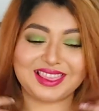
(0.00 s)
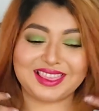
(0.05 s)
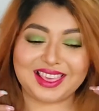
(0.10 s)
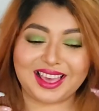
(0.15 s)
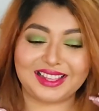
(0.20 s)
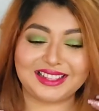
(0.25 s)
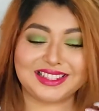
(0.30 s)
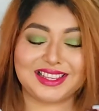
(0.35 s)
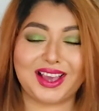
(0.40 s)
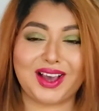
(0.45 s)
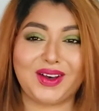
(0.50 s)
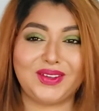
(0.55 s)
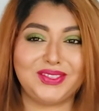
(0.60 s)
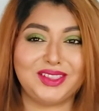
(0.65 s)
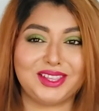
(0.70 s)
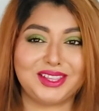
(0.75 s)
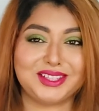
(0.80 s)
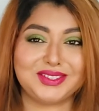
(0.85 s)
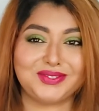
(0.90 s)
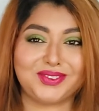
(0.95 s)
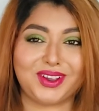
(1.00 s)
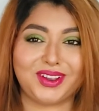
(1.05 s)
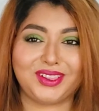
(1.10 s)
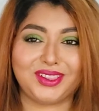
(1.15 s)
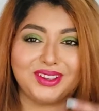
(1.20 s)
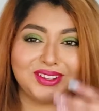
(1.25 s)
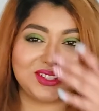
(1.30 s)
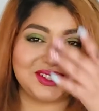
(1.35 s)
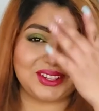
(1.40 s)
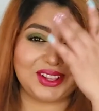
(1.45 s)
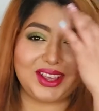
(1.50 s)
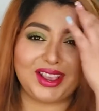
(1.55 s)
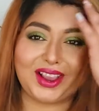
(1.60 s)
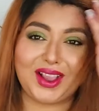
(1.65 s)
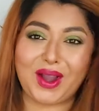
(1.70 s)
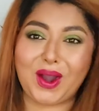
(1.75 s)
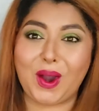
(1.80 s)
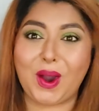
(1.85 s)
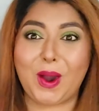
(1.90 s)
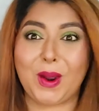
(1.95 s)
That's how this one looks
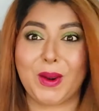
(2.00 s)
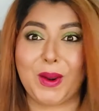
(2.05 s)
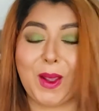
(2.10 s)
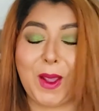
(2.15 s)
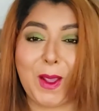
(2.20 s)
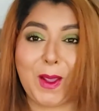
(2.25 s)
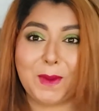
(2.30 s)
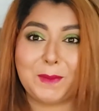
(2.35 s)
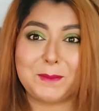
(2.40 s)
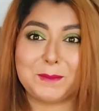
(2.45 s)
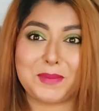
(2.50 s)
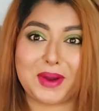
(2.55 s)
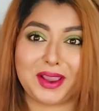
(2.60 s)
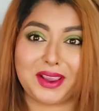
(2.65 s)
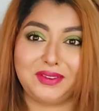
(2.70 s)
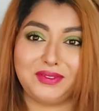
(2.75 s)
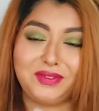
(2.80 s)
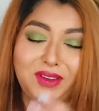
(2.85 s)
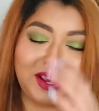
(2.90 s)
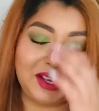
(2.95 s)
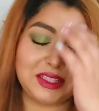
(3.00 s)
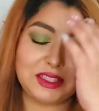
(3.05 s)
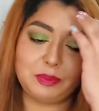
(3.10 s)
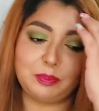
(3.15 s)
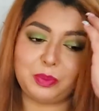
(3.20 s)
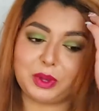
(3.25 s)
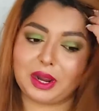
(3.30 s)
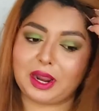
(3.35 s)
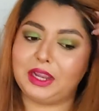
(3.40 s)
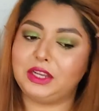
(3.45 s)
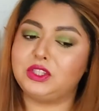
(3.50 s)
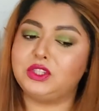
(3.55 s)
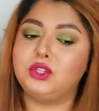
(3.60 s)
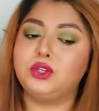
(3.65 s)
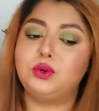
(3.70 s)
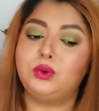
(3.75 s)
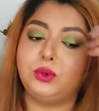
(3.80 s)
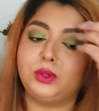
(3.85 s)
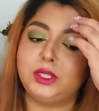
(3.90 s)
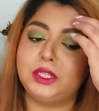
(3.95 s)
like on my face. But I
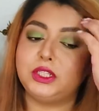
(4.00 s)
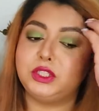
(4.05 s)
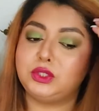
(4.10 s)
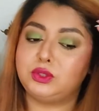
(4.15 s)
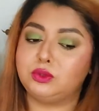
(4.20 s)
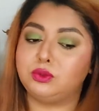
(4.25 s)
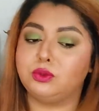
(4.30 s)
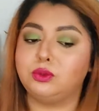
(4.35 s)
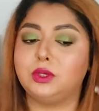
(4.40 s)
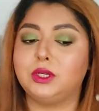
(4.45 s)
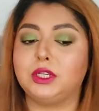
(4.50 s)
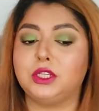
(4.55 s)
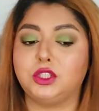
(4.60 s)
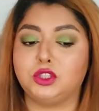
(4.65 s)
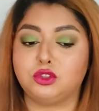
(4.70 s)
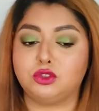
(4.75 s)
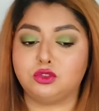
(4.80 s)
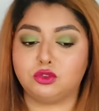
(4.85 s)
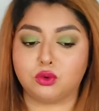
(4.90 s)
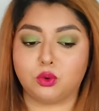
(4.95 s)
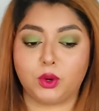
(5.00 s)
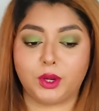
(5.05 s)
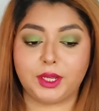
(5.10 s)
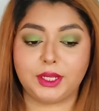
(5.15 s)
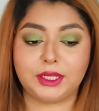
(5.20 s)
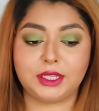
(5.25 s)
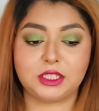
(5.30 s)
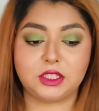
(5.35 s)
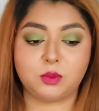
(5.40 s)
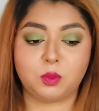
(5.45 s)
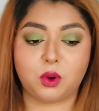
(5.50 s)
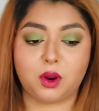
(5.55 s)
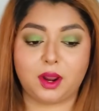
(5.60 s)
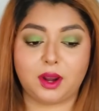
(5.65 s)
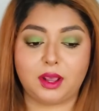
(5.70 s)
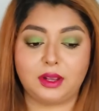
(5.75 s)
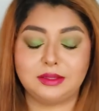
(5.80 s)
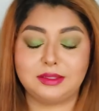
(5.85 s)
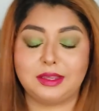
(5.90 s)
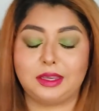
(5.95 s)
truly do enjoy these
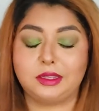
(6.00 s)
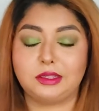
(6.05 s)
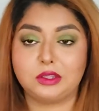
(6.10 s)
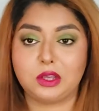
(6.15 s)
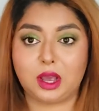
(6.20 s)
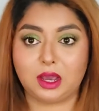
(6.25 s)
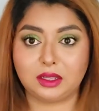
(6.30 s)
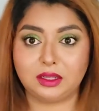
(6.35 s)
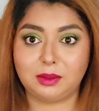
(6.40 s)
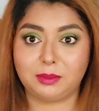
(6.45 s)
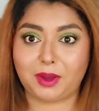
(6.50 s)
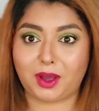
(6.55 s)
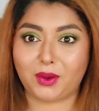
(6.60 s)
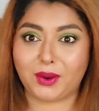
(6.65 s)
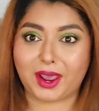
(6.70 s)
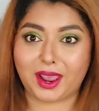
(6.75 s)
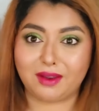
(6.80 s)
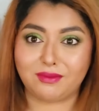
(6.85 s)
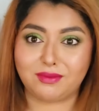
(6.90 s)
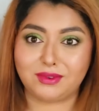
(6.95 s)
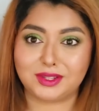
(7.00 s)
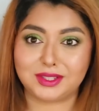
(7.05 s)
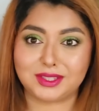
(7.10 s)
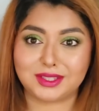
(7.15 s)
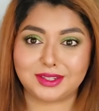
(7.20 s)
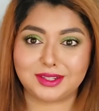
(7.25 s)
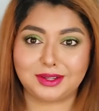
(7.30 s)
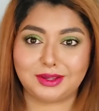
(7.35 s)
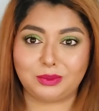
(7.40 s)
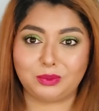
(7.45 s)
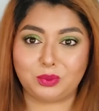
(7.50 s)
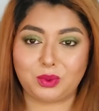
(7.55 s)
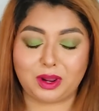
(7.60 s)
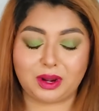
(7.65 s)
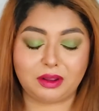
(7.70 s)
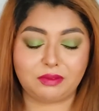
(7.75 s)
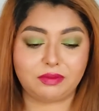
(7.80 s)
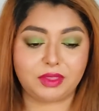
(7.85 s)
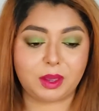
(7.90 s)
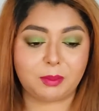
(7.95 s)
products. I talked about every single
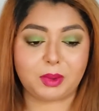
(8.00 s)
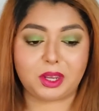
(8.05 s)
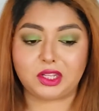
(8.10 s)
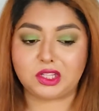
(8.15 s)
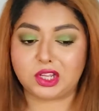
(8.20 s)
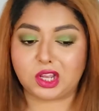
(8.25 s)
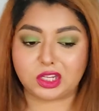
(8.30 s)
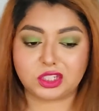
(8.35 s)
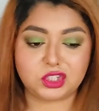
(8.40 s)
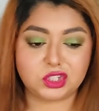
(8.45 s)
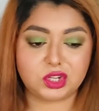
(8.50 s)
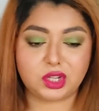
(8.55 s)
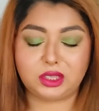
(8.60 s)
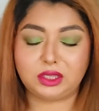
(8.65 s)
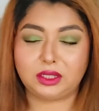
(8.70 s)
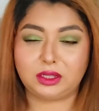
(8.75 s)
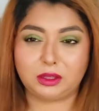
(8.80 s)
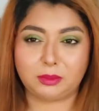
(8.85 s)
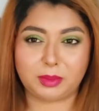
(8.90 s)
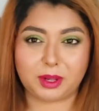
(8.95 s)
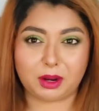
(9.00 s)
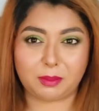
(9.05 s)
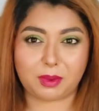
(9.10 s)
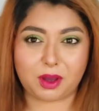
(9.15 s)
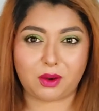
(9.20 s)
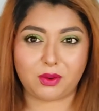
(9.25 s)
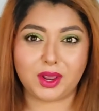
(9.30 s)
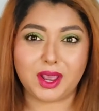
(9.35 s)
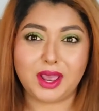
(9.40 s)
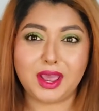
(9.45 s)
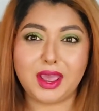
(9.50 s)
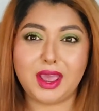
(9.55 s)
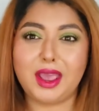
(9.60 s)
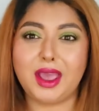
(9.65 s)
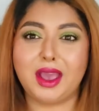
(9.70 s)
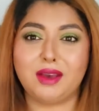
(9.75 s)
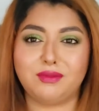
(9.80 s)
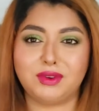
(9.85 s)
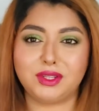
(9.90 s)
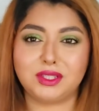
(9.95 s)
one of them. I touched a little bit about
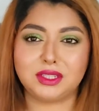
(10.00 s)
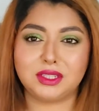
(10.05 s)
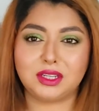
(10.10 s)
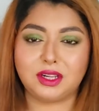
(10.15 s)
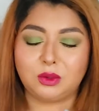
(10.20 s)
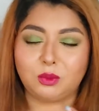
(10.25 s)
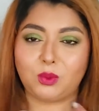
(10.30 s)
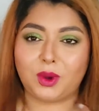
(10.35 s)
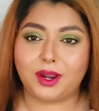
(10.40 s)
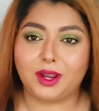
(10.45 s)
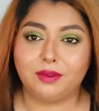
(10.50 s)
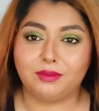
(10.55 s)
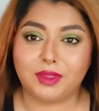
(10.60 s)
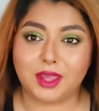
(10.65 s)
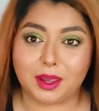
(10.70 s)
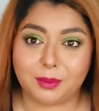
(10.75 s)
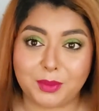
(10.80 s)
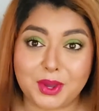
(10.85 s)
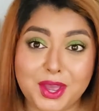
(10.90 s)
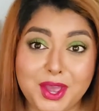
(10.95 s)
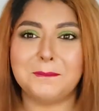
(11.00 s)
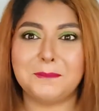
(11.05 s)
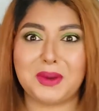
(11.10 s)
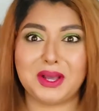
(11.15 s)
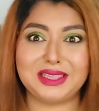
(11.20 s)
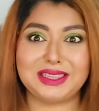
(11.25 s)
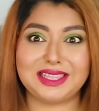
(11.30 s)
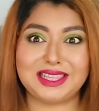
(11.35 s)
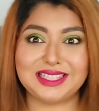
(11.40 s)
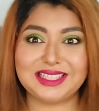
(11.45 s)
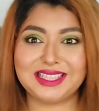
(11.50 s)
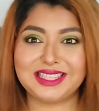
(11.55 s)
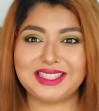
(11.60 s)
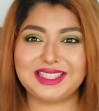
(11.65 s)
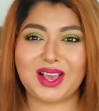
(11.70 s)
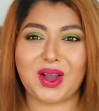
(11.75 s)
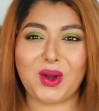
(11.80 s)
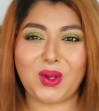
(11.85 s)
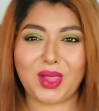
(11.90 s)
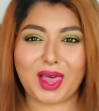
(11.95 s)
every single one of them. But this
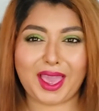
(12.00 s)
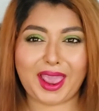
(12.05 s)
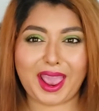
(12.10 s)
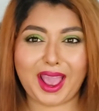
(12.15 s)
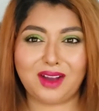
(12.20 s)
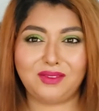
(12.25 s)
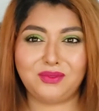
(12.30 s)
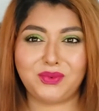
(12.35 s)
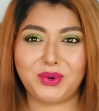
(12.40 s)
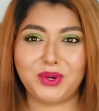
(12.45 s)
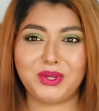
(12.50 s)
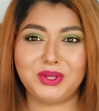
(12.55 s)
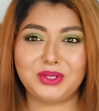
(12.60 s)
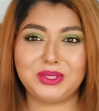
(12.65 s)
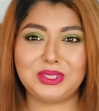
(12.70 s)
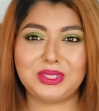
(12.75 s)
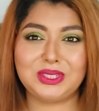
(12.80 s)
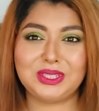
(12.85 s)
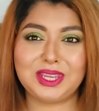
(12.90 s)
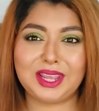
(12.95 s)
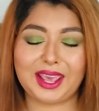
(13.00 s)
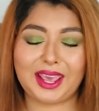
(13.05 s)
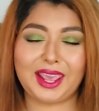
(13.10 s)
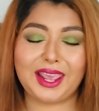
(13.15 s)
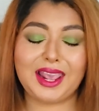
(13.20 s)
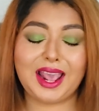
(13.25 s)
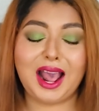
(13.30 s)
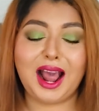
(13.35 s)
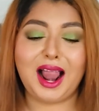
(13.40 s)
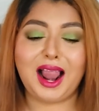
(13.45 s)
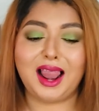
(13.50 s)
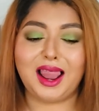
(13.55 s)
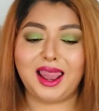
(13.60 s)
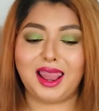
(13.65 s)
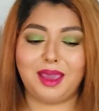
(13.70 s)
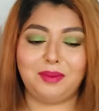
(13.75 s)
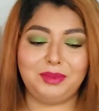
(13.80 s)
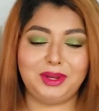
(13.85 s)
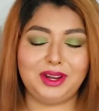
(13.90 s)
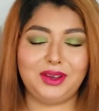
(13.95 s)
is all I have for you today.
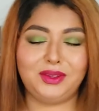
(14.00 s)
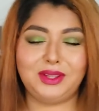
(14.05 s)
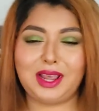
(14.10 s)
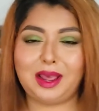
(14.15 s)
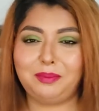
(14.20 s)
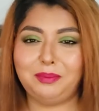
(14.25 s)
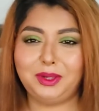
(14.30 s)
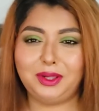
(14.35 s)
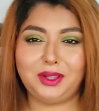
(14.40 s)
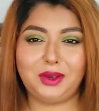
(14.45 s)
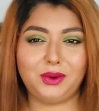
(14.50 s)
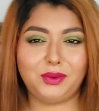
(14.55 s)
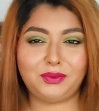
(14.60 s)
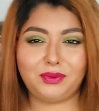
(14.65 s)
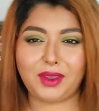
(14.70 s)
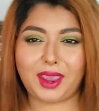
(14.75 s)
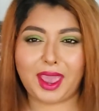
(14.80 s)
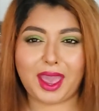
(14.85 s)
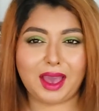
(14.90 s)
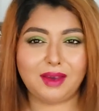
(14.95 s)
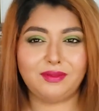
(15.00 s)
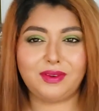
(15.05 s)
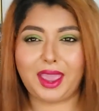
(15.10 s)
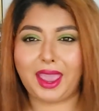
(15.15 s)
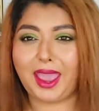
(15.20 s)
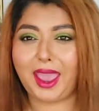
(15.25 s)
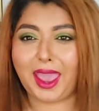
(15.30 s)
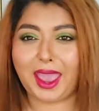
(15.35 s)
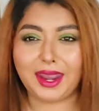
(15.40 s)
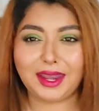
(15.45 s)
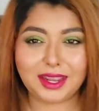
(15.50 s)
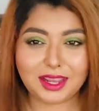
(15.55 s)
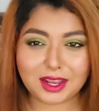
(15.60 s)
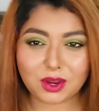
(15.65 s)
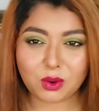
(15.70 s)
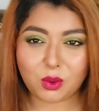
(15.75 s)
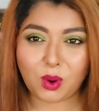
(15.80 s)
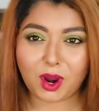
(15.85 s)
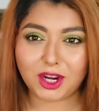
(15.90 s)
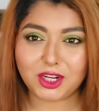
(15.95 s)
Let me know down below if you have any
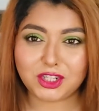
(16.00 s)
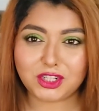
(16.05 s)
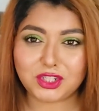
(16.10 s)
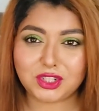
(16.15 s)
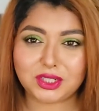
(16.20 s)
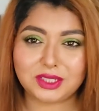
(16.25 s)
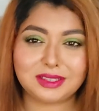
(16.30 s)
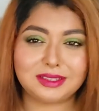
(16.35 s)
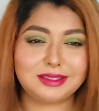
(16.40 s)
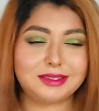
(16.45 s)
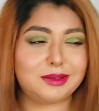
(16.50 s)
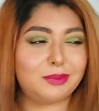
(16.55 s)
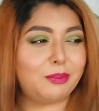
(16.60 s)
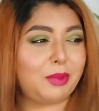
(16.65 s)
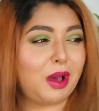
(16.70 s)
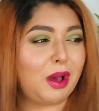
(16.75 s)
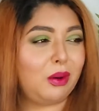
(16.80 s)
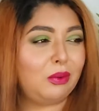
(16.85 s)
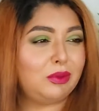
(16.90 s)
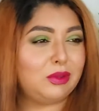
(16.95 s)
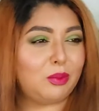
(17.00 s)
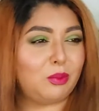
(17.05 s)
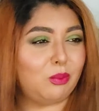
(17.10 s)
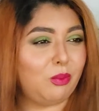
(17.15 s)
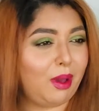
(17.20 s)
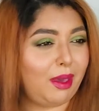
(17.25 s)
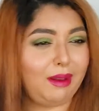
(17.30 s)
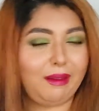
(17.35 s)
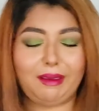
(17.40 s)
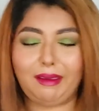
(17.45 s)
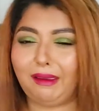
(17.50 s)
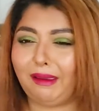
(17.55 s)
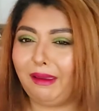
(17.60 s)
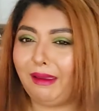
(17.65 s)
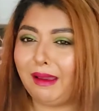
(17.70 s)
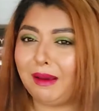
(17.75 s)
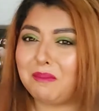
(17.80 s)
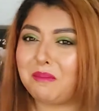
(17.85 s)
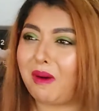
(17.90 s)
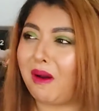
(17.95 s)
questions about the wedding,
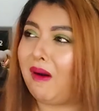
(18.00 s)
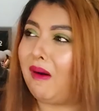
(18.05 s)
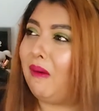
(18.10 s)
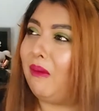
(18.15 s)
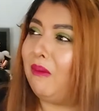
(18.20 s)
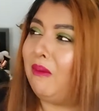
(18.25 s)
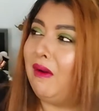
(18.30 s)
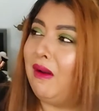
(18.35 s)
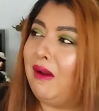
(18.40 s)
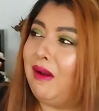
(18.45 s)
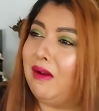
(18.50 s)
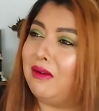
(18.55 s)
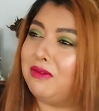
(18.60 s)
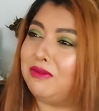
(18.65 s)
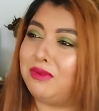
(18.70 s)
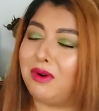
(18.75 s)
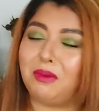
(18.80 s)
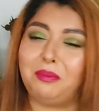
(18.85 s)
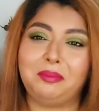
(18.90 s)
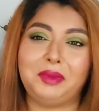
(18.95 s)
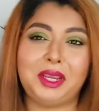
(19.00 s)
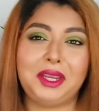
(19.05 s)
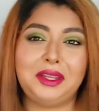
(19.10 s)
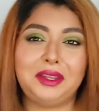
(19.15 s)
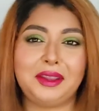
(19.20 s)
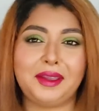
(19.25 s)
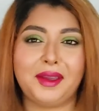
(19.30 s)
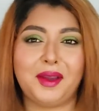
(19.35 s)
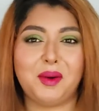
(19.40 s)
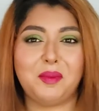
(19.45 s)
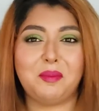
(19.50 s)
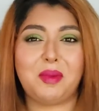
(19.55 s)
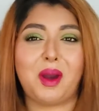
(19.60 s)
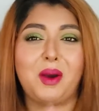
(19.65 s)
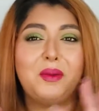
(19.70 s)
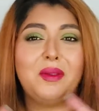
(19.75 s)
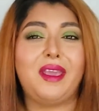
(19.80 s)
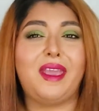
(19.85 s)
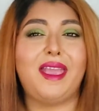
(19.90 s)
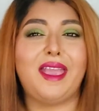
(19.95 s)
about Romania,
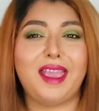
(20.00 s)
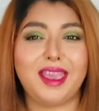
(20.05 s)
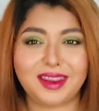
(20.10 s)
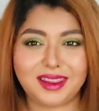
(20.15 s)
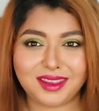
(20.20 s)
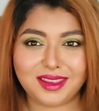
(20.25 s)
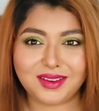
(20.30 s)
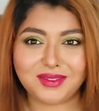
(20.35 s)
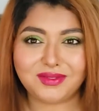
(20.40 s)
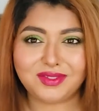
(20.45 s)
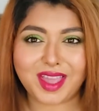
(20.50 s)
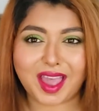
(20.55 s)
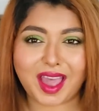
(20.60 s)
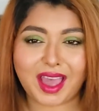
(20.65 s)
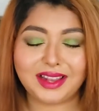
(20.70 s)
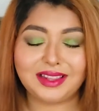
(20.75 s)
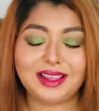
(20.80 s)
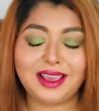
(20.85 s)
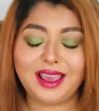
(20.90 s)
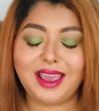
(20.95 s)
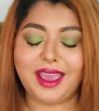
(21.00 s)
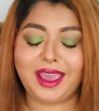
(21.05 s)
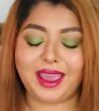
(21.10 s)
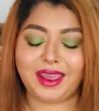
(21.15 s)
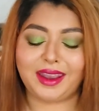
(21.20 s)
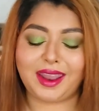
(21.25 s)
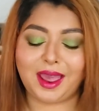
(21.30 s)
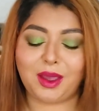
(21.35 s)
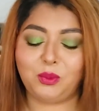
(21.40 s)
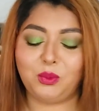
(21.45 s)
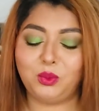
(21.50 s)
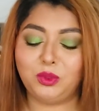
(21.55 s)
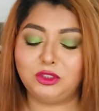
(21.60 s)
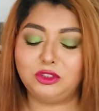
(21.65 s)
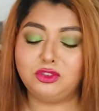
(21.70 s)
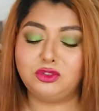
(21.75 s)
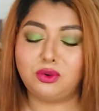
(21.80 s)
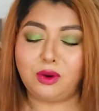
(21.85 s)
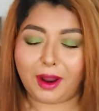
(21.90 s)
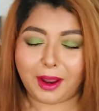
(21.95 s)
about any of that, and I will
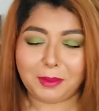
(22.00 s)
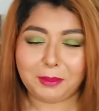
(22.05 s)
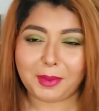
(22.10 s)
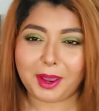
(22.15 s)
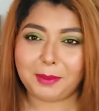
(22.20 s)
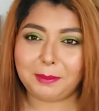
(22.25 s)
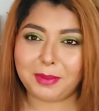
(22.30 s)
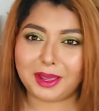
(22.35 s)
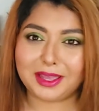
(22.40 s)
try my